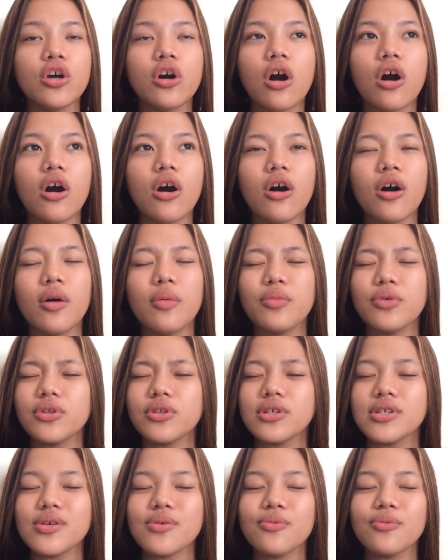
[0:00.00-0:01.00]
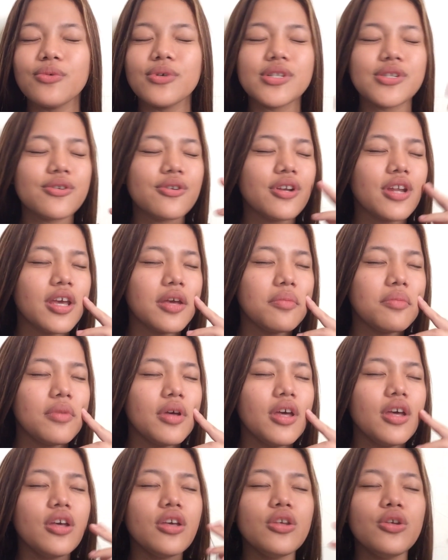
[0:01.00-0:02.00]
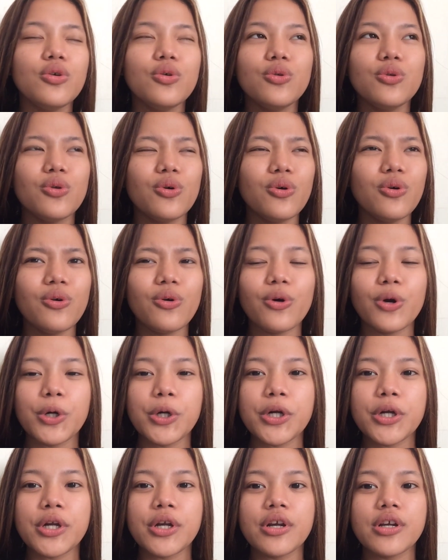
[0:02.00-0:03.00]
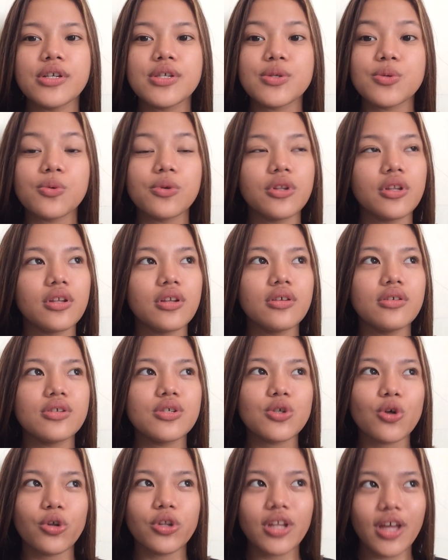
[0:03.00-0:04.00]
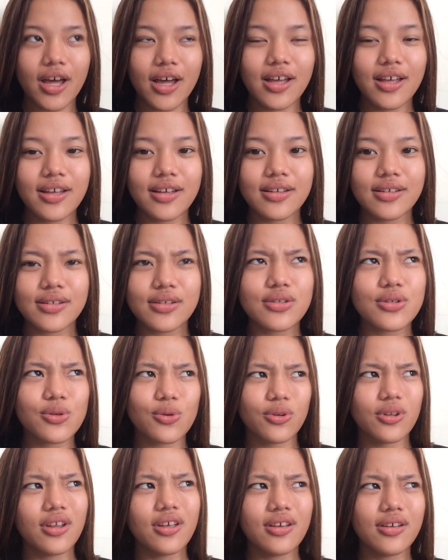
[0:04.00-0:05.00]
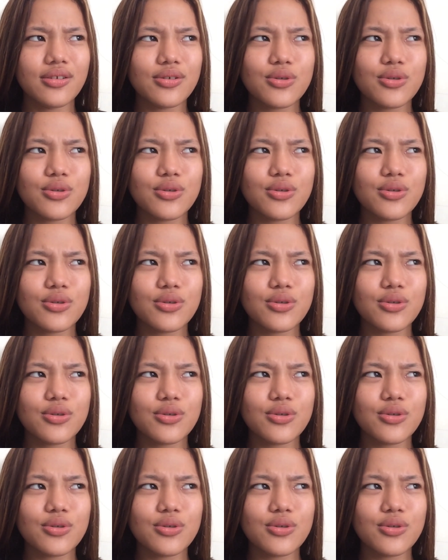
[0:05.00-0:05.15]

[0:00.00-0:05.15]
what's her name? Yuno or Sona? Sona?